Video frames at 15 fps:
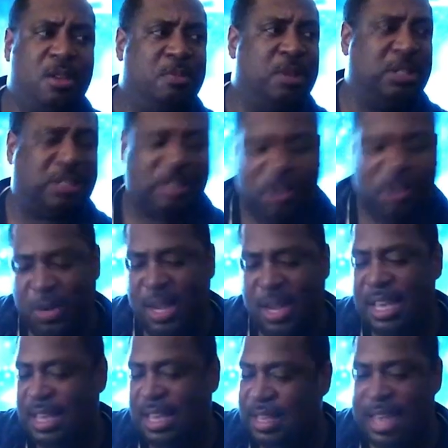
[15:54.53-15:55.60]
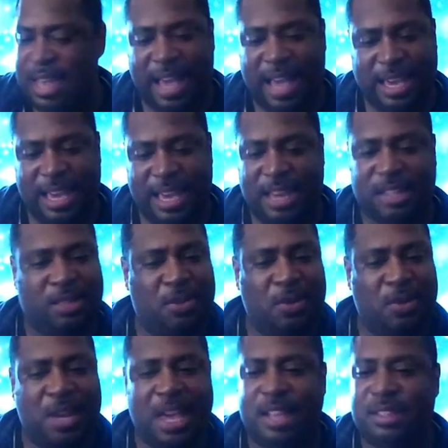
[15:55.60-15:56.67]
But Sony, I get it.
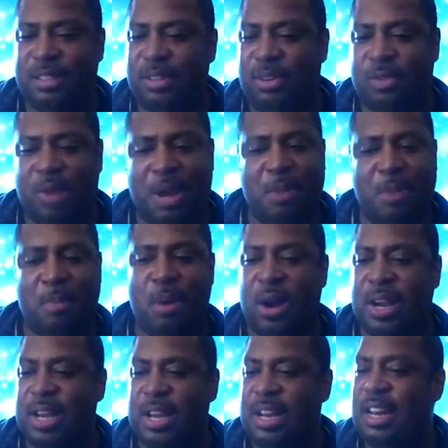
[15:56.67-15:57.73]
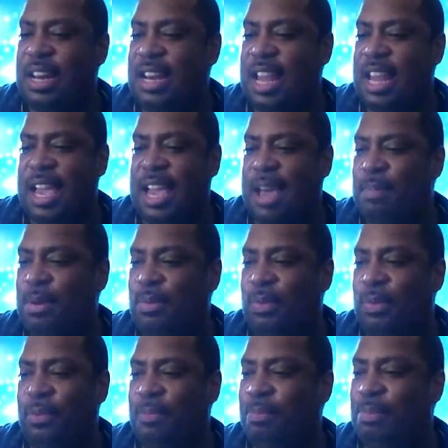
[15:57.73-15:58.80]
Sony has the great marketing, and they got
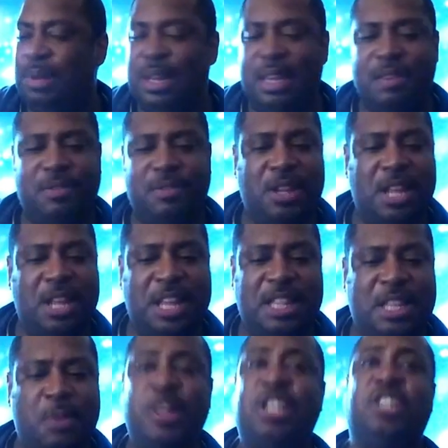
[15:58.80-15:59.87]
people believing that we